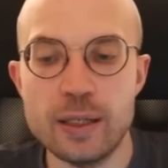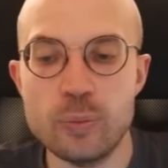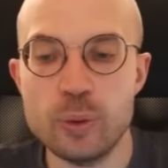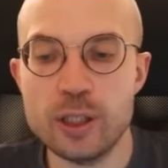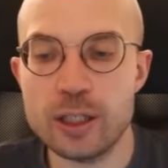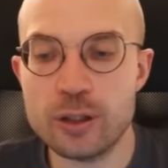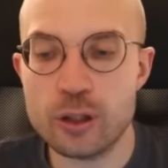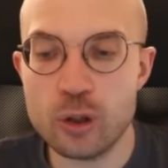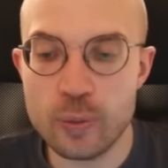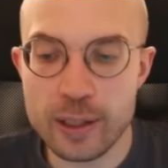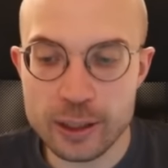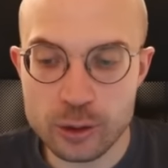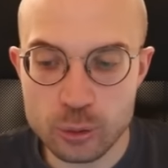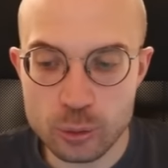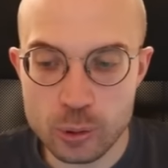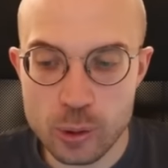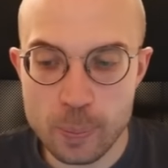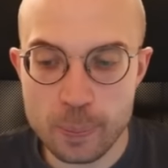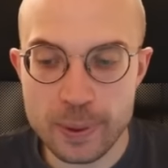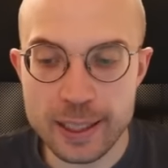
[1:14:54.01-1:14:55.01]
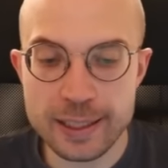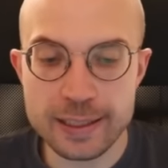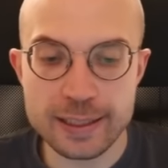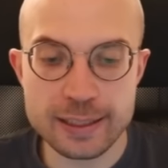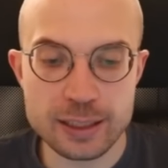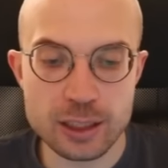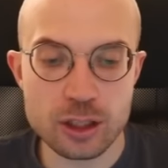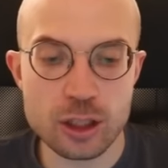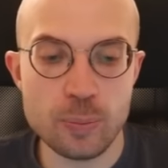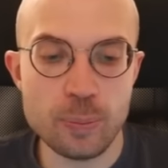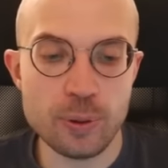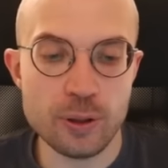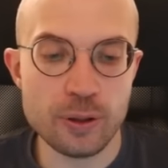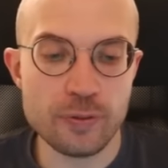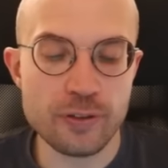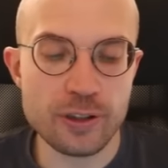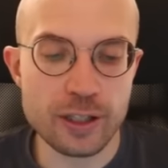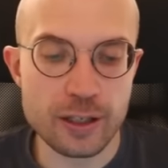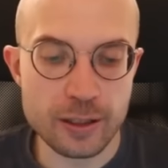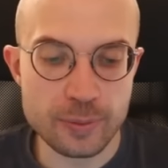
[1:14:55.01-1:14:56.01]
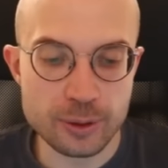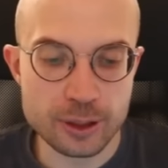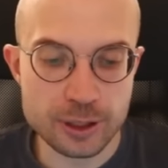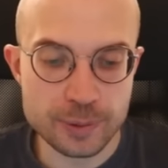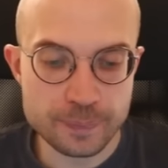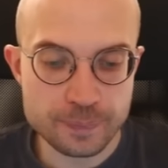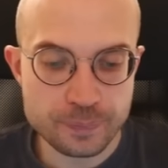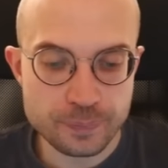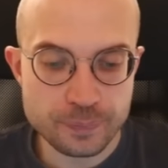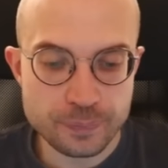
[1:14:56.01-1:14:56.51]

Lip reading: And we are going to repeat this a couple of times.